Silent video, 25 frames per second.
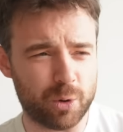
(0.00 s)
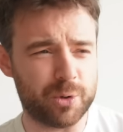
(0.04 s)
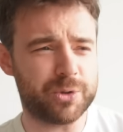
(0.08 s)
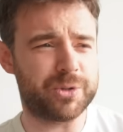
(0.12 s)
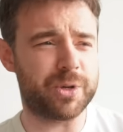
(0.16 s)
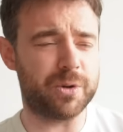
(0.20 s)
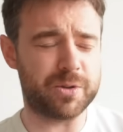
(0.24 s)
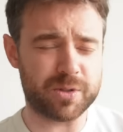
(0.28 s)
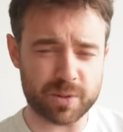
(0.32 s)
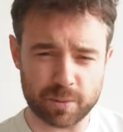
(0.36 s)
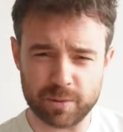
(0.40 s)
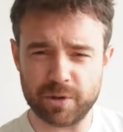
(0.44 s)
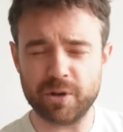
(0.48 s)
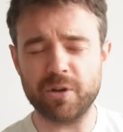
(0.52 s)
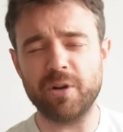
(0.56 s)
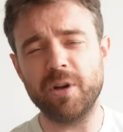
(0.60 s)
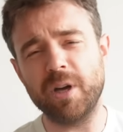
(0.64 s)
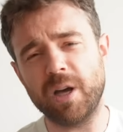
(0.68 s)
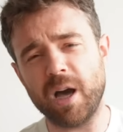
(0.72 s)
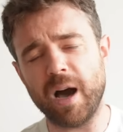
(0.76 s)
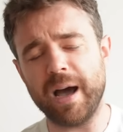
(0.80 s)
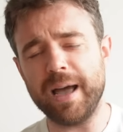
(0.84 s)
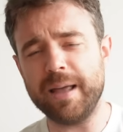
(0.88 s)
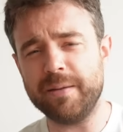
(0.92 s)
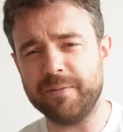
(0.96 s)
also someone who can
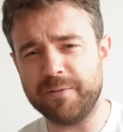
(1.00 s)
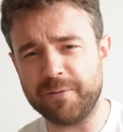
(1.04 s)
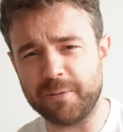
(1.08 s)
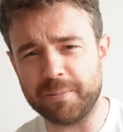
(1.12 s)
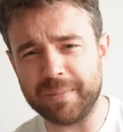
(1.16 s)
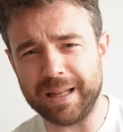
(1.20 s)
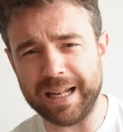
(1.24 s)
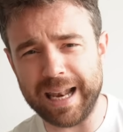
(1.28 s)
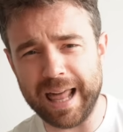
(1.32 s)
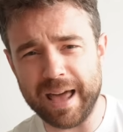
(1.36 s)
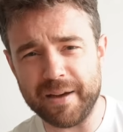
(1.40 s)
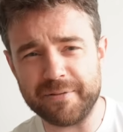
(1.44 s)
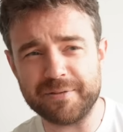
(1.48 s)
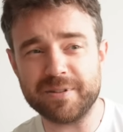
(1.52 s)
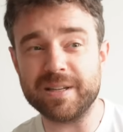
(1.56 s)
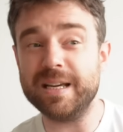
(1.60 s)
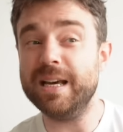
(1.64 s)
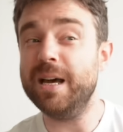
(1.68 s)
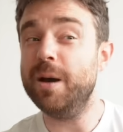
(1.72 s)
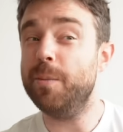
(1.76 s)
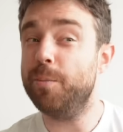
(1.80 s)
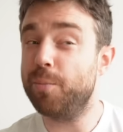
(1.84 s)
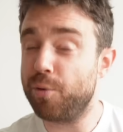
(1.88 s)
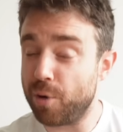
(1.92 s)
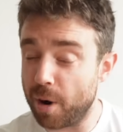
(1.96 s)
cut in from the left,
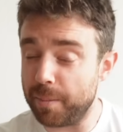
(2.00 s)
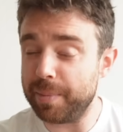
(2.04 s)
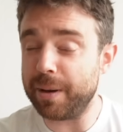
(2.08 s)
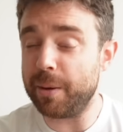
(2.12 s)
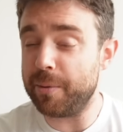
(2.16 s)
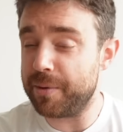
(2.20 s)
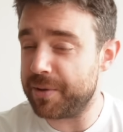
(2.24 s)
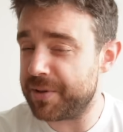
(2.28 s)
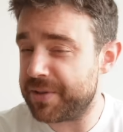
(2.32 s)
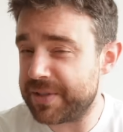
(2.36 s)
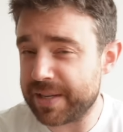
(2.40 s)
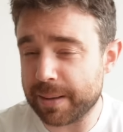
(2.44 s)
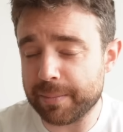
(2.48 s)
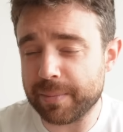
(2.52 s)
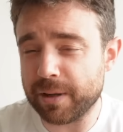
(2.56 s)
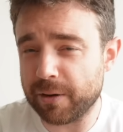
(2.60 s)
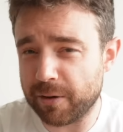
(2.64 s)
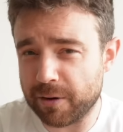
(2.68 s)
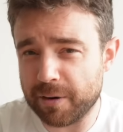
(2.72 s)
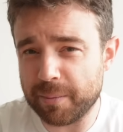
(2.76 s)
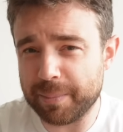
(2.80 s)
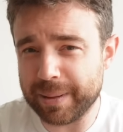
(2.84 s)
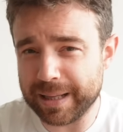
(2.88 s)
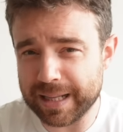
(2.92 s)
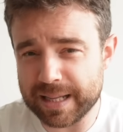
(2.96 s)
probably with a
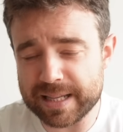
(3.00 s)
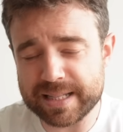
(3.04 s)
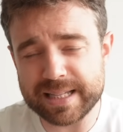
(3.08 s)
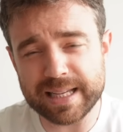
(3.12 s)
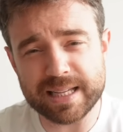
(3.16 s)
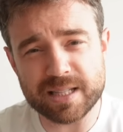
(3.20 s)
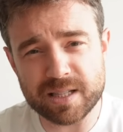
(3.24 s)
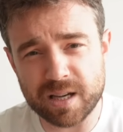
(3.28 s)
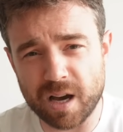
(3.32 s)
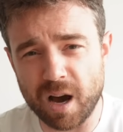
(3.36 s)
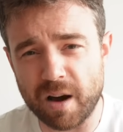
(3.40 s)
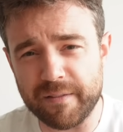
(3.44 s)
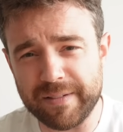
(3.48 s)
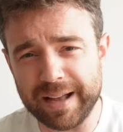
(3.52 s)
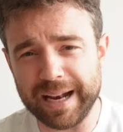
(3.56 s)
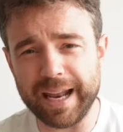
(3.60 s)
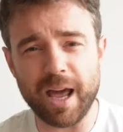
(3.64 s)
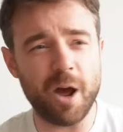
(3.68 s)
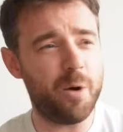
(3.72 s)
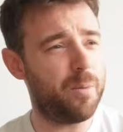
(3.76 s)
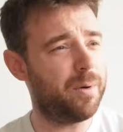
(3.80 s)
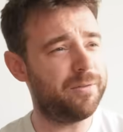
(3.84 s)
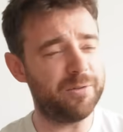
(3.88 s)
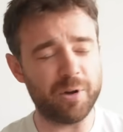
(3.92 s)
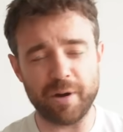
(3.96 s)
similar ability to
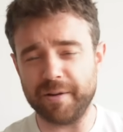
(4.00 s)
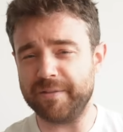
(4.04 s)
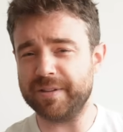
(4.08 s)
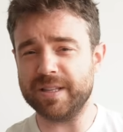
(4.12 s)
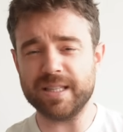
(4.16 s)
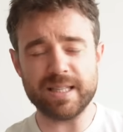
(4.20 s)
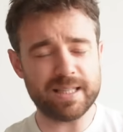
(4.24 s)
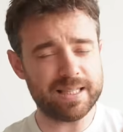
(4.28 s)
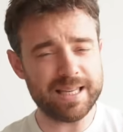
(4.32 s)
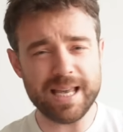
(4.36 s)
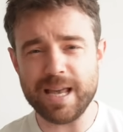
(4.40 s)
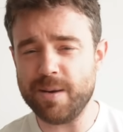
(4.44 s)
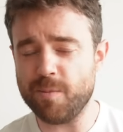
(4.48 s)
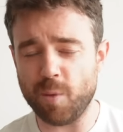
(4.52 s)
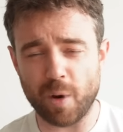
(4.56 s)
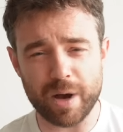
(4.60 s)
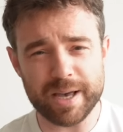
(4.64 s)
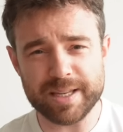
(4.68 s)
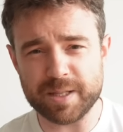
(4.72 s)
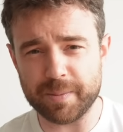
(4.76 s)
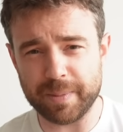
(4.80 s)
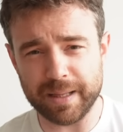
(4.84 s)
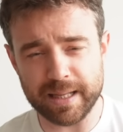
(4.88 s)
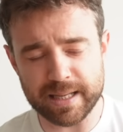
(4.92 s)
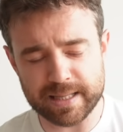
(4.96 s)
Carvalho. We've not even seen what
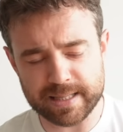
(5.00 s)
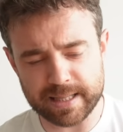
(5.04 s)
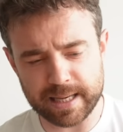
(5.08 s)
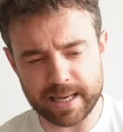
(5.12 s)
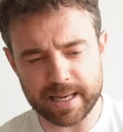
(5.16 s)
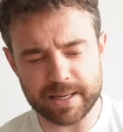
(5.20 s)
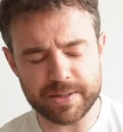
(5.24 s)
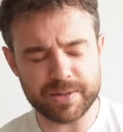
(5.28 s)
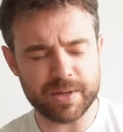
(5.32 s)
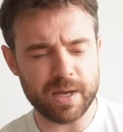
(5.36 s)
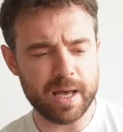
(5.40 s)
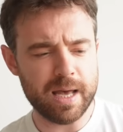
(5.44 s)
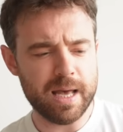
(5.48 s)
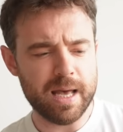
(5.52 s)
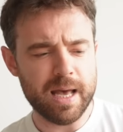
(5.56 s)
his ability is.